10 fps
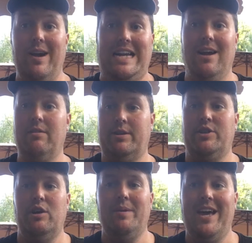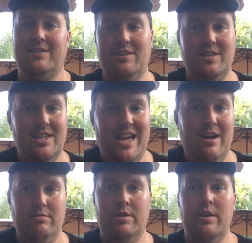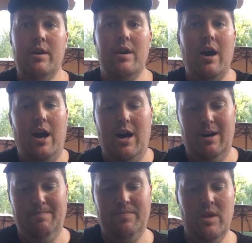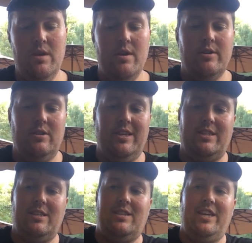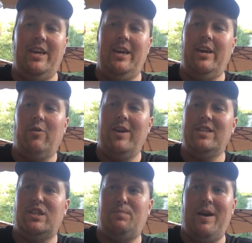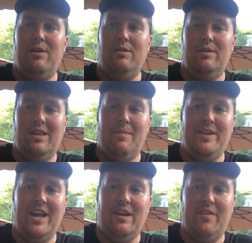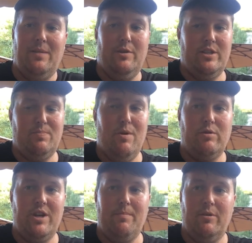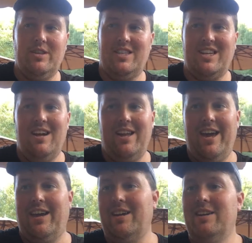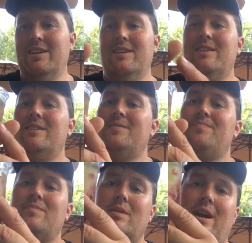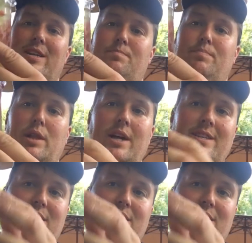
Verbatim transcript: right now because Shelby asked to sit down. Um, so this is the Green Spell Lemonade available at Smoke Jumpers. It's got like Guess blood